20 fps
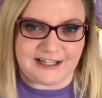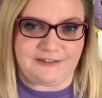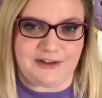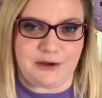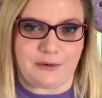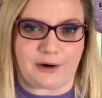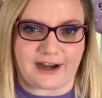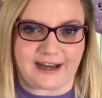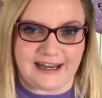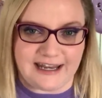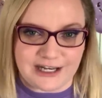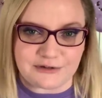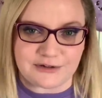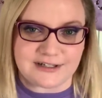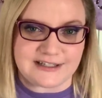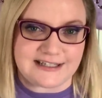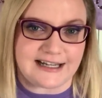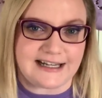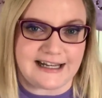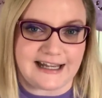If you are
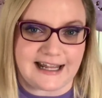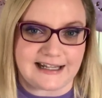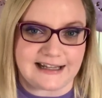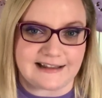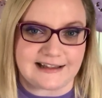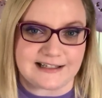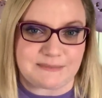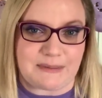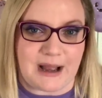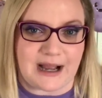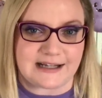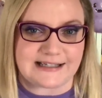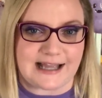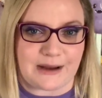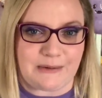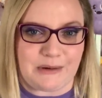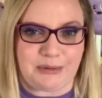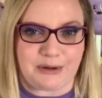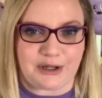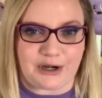interested in getting this box,
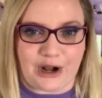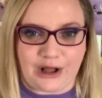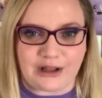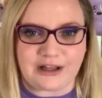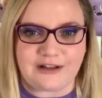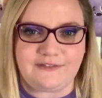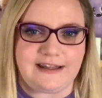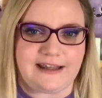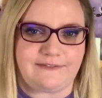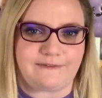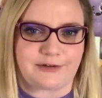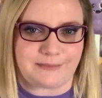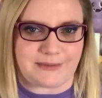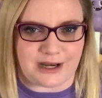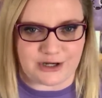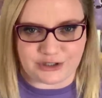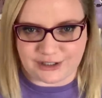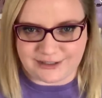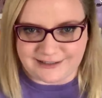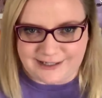I will put all of the
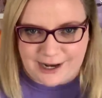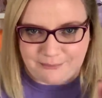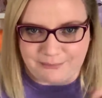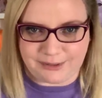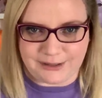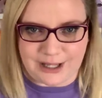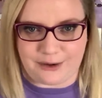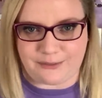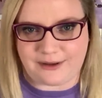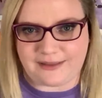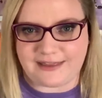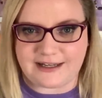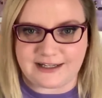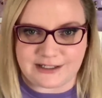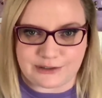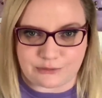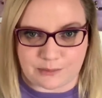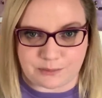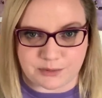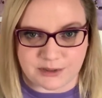information down below in the
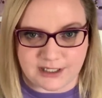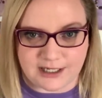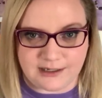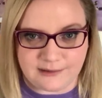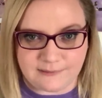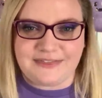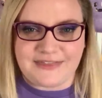description.